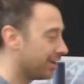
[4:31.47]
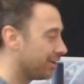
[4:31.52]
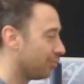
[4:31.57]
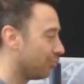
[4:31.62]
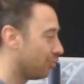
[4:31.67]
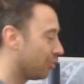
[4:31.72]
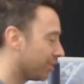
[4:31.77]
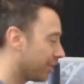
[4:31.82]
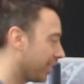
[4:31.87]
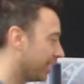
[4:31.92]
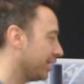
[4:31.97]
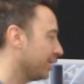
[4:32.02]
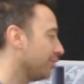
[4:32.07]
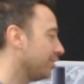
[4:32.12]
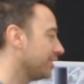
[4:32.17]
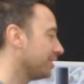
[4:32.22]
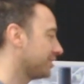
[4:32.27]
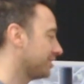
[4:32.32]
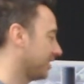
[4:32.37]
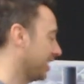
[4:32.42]
What I
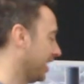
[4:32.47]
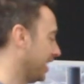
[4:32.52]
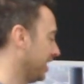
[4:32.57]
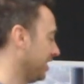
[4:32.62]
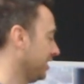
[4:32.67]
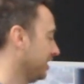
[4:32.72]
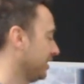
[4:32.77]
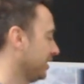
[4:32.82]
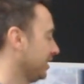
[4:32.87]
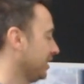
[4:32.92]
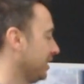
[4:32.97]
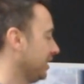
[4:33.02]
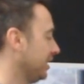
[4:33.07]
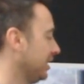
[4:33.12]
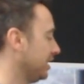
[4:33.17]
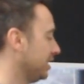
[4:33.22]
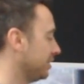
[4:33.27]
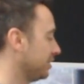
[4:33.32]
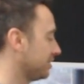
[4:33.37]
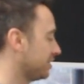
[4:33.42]
always say
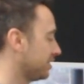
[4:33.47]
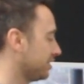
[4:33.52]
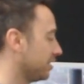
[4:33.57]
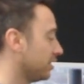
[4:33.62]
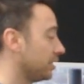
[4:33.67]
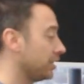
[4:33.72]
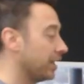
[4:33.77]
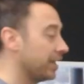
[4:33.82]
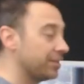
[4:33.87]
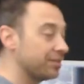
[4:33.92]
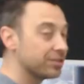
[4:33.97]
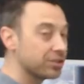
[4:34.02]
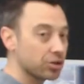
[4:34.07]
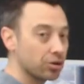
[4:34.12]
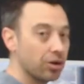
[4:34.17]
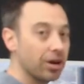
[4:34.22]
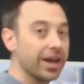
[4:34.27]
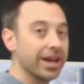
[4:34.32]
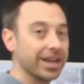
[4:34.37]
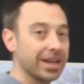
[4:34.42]
is let's
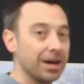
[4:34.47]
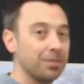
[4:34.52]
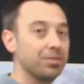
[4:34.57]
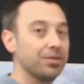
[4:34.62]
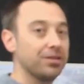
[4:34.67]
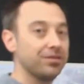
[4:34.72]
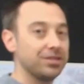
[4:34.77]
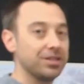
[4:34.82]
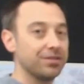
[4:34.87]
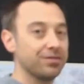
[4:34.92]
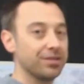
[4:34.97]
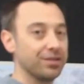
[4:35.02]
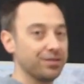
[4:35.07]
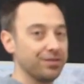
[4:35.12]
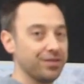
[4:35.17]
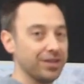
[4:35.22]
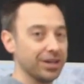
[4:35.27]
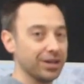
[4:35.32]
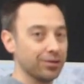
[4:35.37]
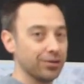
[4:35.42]
try a couple of different
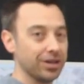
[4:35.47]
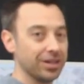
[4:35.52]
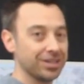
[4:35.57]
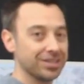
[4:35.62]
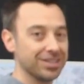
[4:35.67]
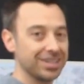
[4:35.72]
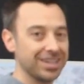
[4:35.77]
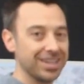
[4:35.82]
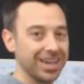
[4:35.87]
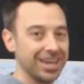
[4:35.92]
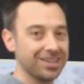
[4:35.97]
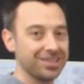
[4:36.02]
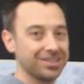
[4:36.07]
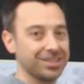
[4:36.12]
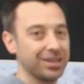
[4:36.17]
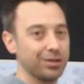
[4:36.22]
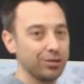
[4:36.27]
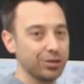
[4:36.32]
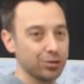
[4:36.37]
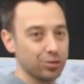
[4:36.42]
fingerings and
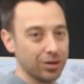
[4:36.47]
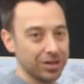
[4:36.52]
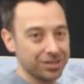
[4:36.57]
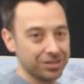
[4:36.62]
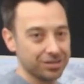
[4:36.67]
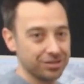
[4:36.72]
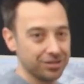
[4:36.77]
see which one